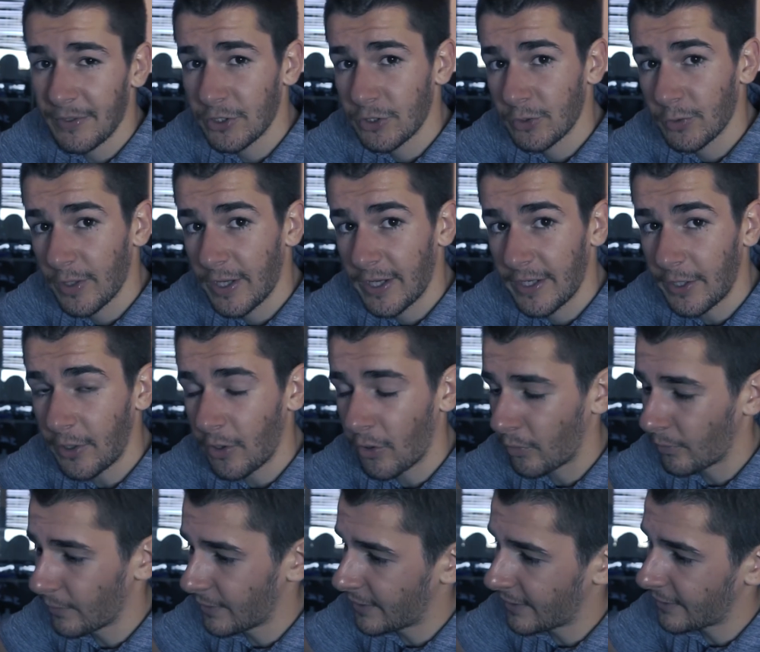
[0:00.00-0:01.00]
Should I
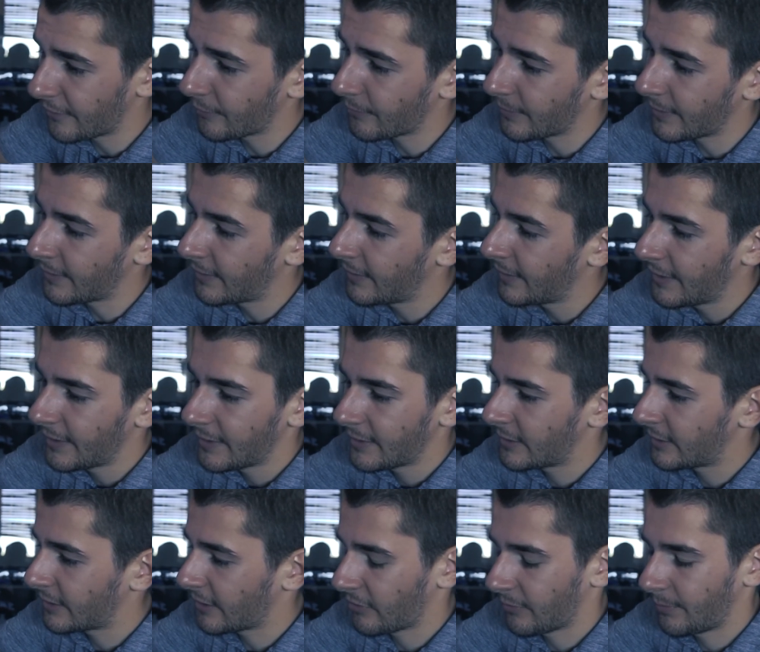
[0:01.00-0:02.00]
go with that one
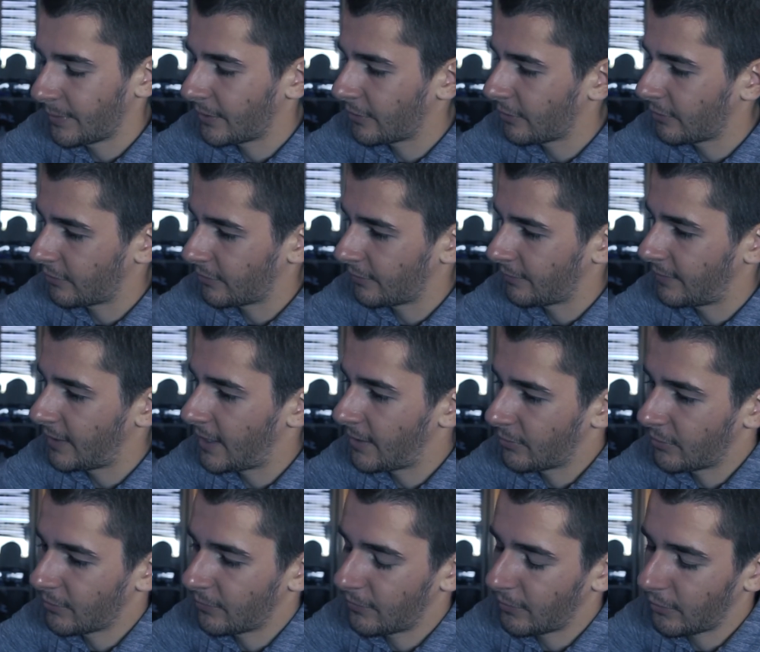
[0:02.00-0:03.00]
just because of the
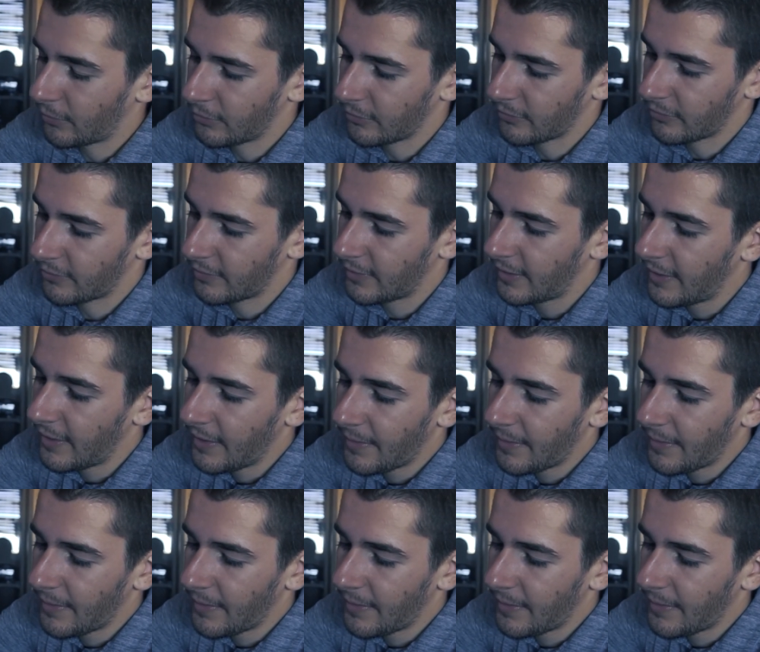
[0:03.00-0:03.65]
autofocus?